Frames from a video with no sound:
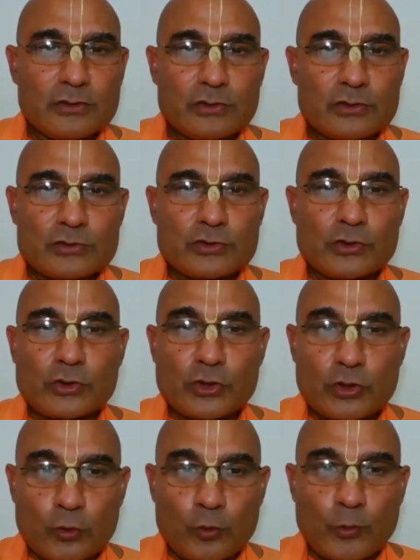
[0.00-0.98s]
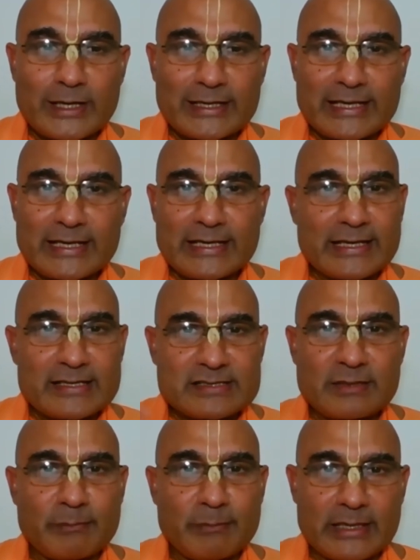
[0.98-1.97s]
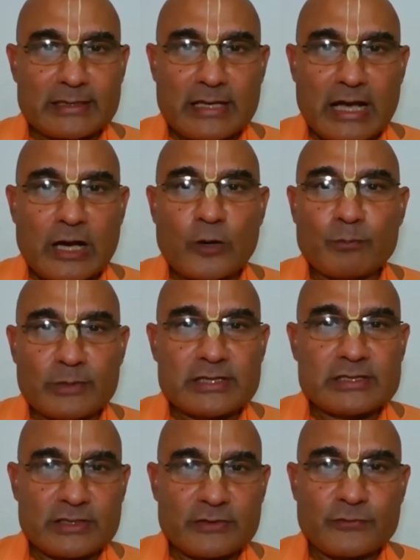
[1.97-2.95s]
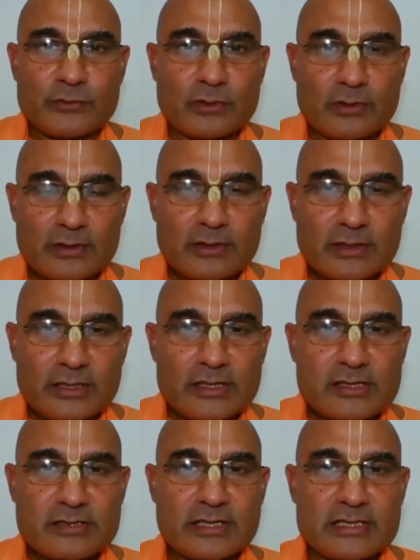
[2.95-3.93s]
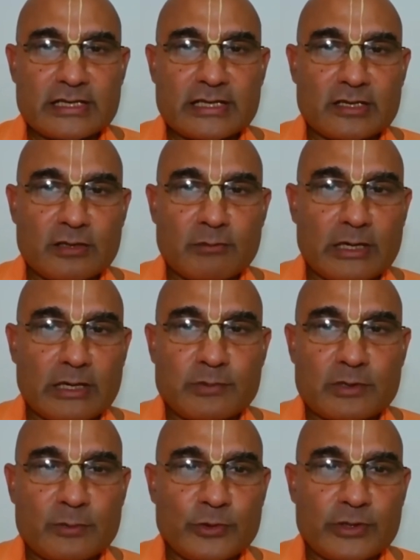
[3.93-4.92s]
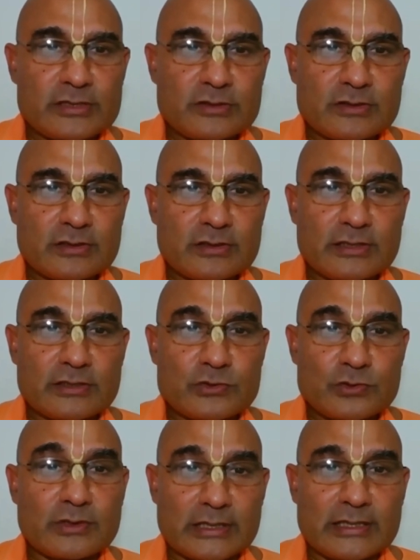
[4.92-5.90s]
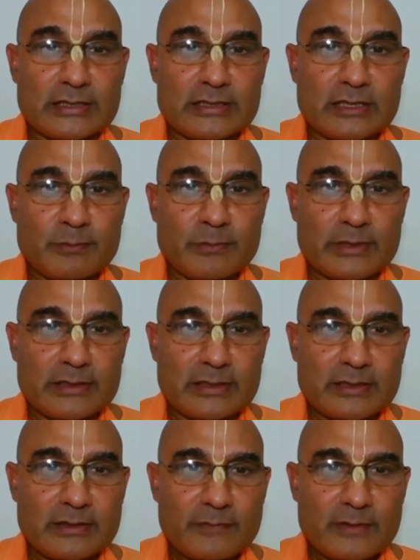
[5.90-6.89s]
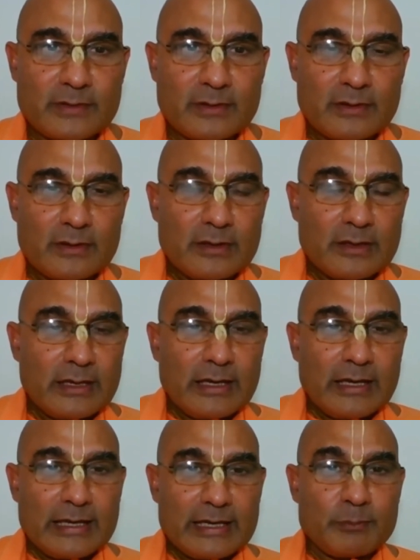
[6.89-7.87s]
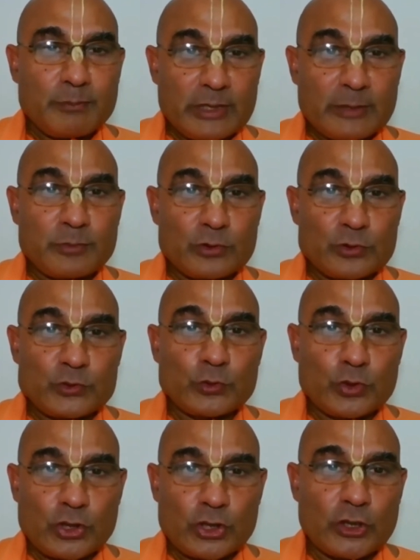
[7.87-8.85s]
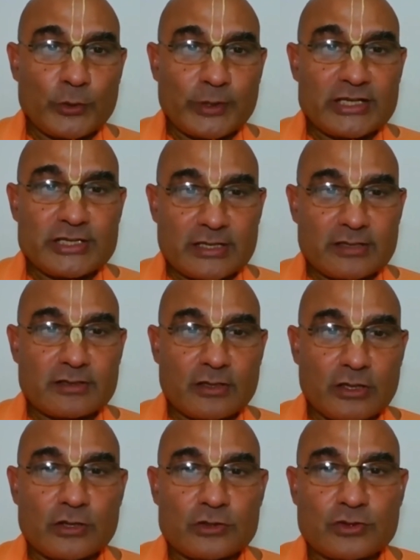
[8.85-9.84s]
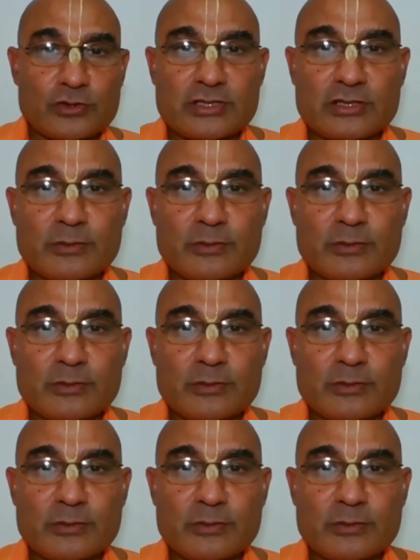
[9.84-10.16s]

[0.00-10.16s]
So no one can estimate how merciful Sri Chaitanya Mahaprabhu is to Gadadhar Pandit. And people do know in general also, Srila